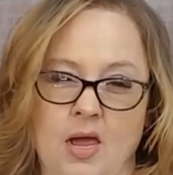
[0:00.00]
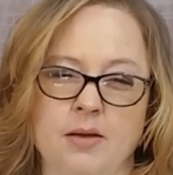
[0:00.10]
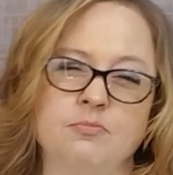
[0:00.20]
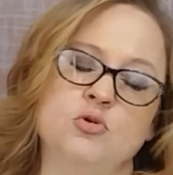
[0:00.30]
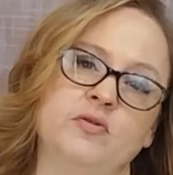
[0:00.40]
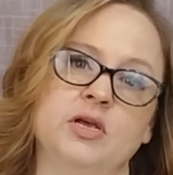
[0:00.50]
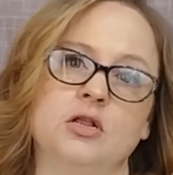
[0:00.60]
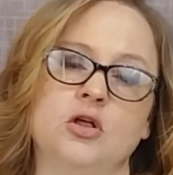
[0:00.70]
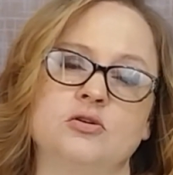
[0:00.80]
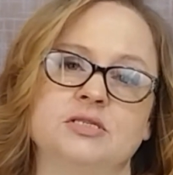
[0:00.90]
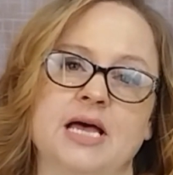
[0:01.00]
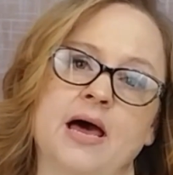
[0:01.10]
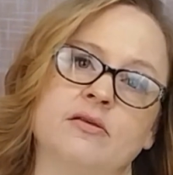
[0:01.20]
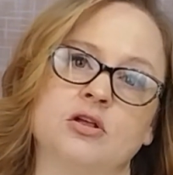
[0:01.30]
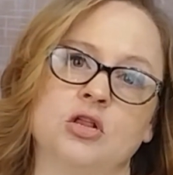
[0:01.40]
And moving clothes
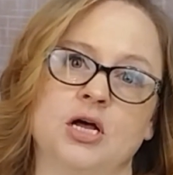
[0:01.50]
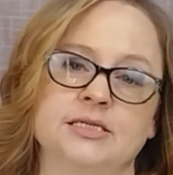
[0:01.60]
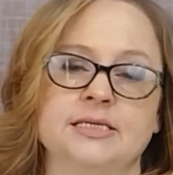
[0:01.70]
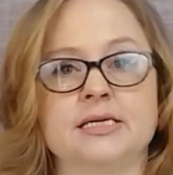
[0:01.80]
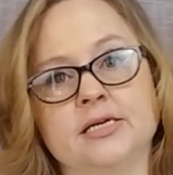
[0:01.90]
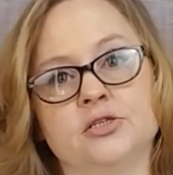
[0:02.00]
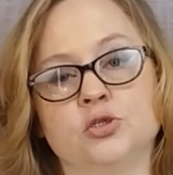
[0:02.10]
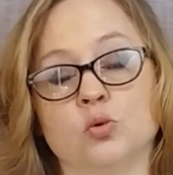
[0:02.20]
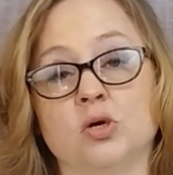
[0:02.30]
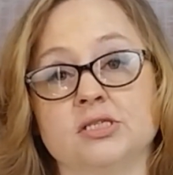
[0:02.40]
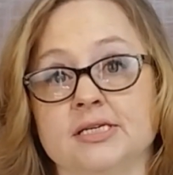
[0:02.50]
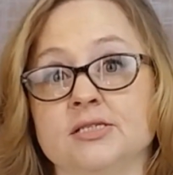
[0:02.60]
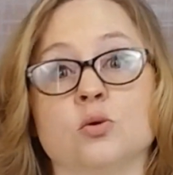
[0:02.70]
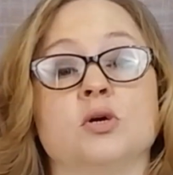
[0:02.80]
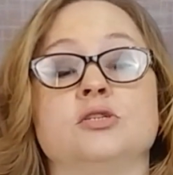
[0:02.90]
out of the closet into drawers
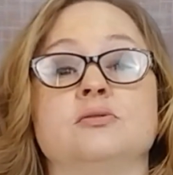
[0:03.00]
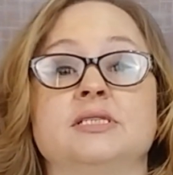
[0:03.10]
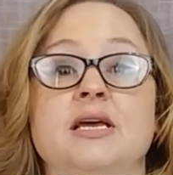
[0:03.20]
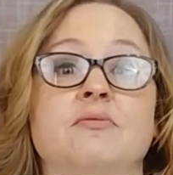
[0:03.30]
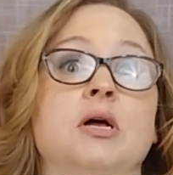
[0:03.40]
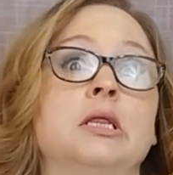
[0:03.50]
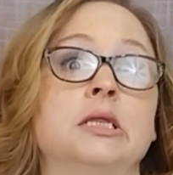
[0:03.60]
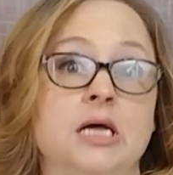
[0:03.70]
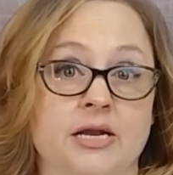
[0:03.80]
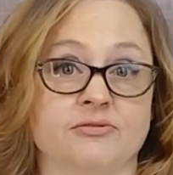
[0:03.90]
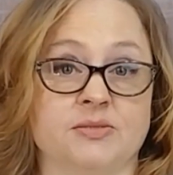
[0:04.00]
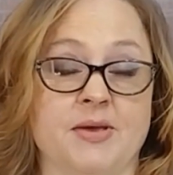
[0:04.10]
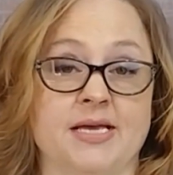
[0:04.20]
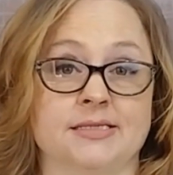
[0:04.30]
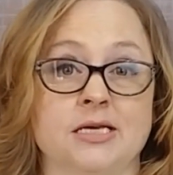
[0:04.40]
is going to save a lot of
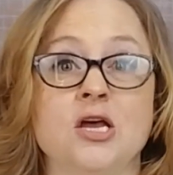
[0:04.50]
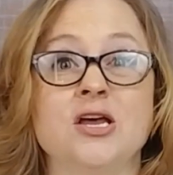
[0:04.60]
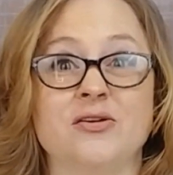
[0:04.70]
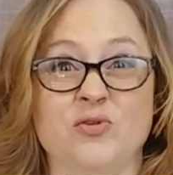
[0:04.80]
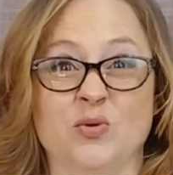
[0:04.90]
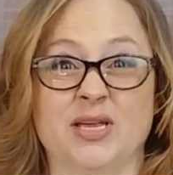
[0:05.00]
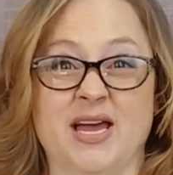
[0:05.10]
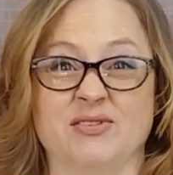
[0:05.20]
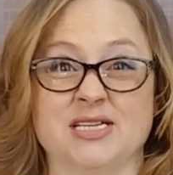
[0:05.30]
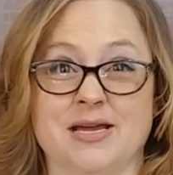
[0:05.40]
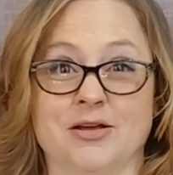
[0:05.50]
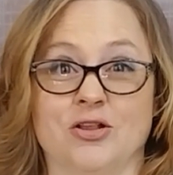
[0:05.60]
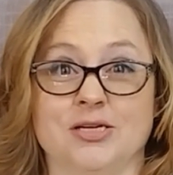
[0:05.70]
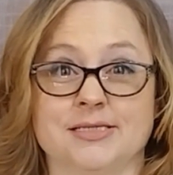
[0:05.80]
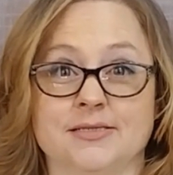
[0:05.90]
space if you only have a tiny
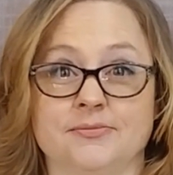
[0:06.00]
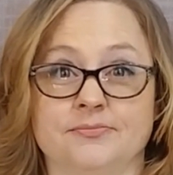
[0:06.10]
closet.